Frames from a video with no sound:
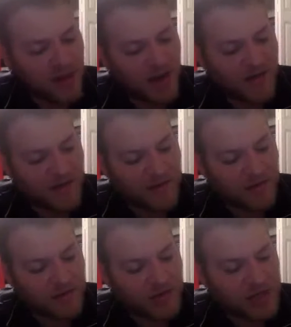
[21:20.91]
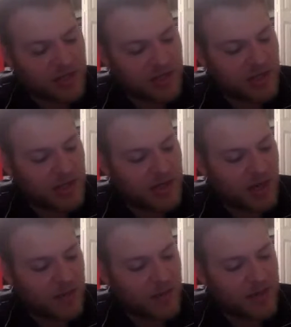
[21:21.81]
I found a treasure, and
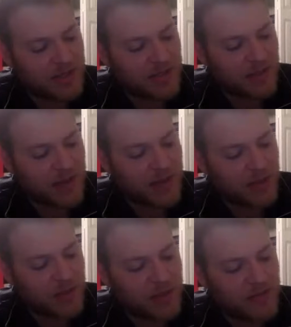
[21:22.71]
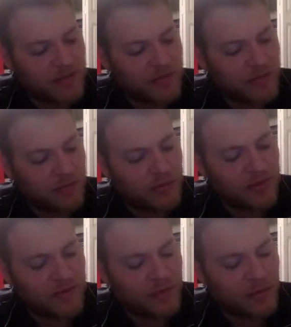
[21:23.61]
I am ready to pay you even
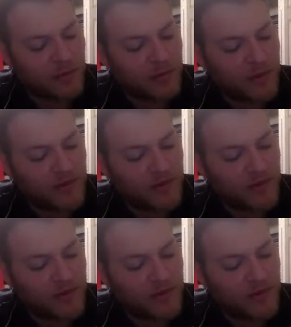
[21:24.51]
threefold."